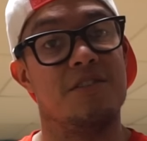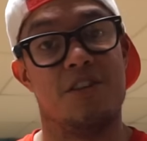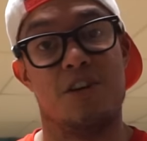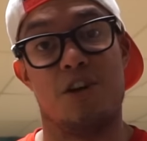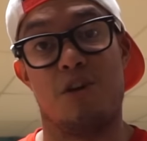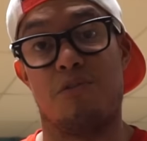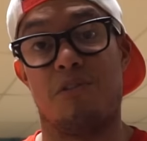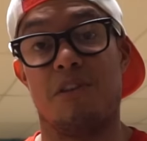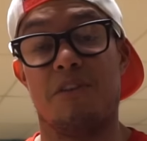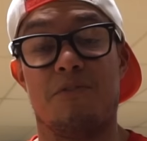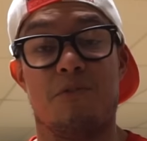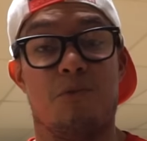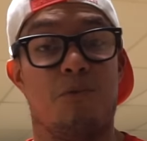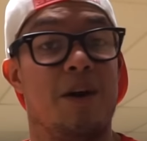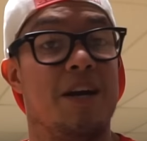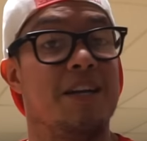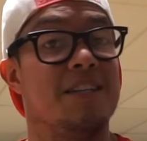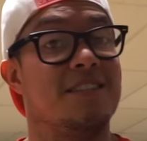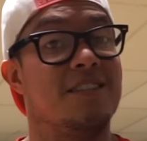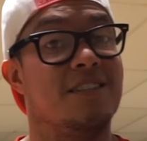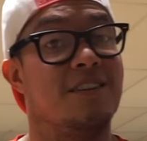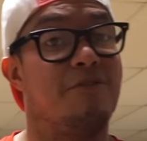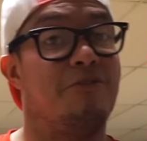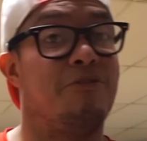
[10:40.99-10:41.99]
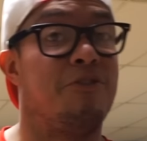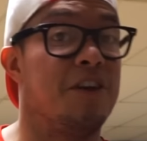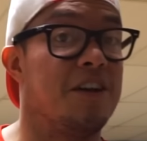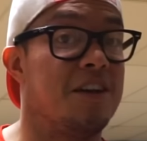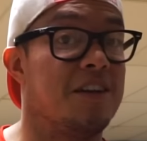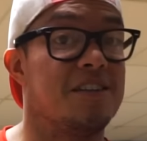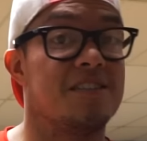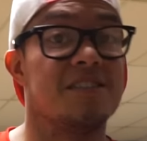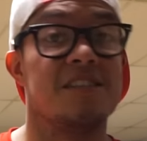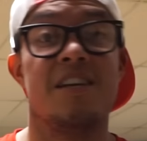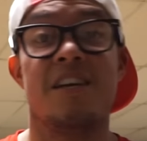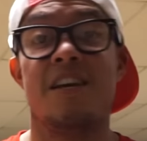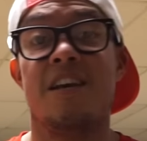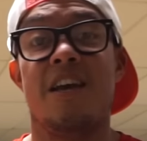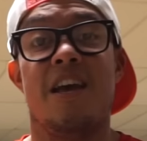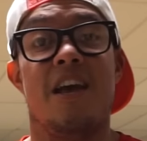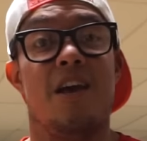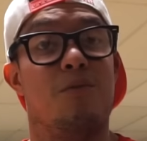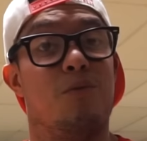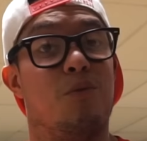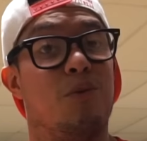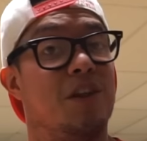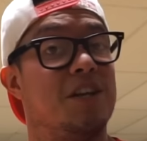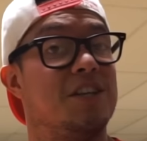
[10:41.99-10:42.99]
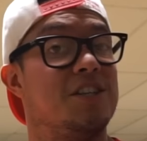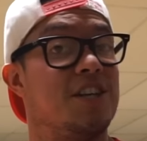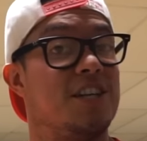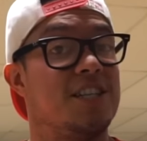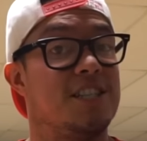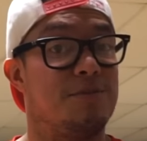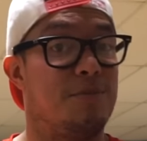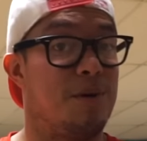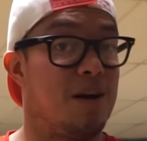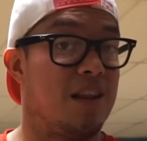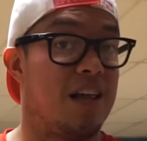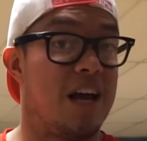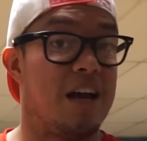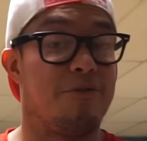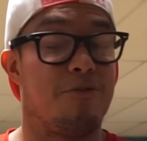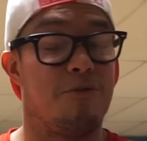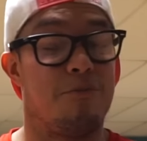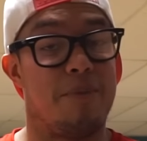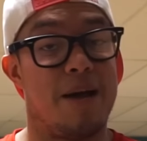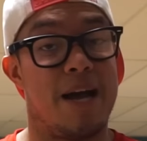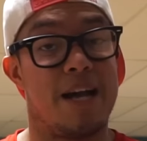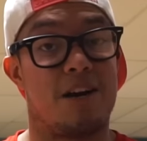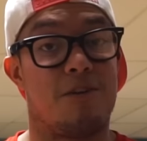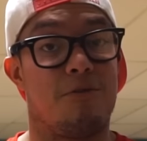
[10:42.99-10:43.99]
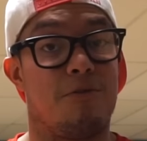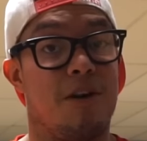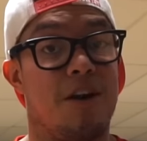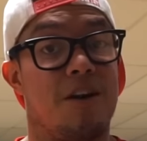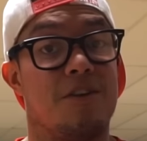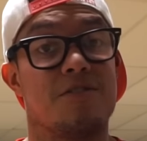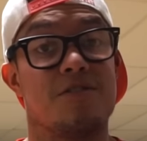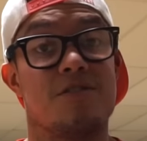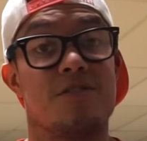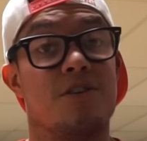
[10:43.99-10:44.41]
you know, lifting weights into fitness and really changing my life back around.